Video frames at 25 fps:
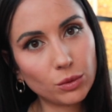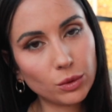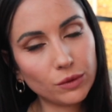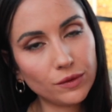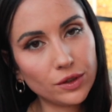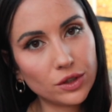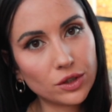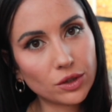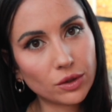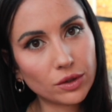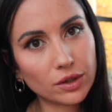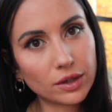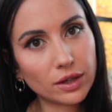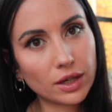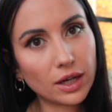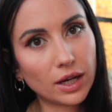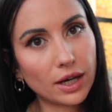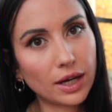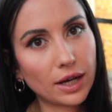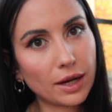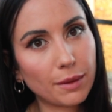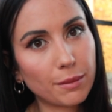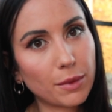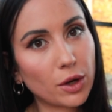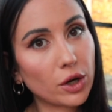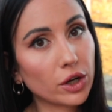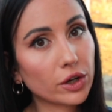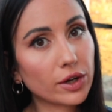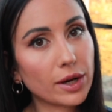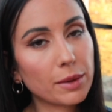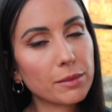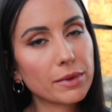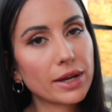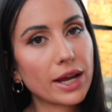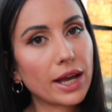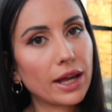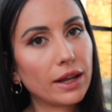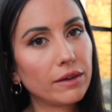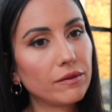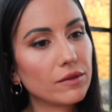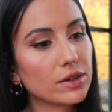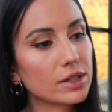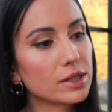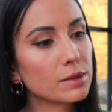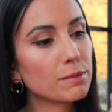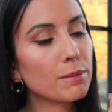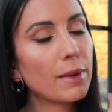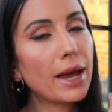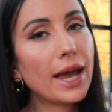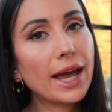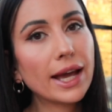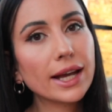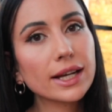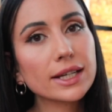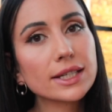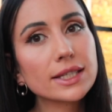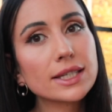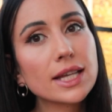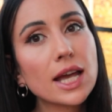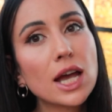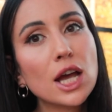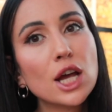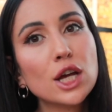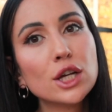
Louis Vuitton monogram canvas bags.